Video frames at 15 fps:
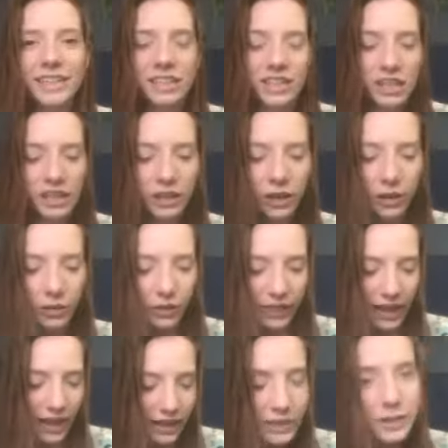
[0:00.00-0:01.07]
just know
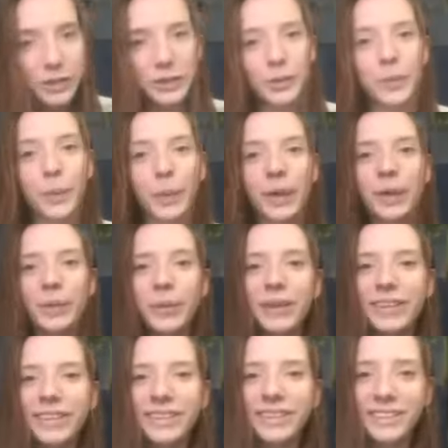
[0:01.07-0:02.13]
that we
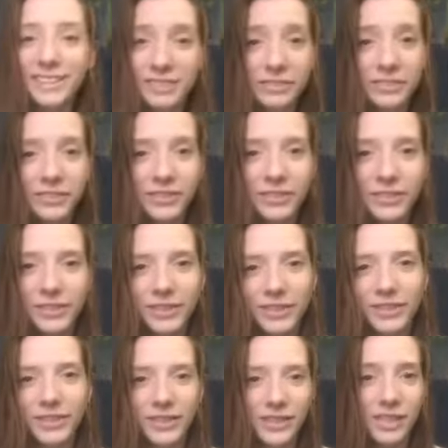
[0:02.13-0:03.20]
will
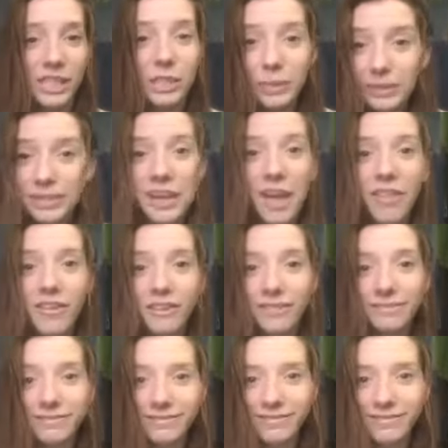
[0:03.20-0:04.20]
do it together.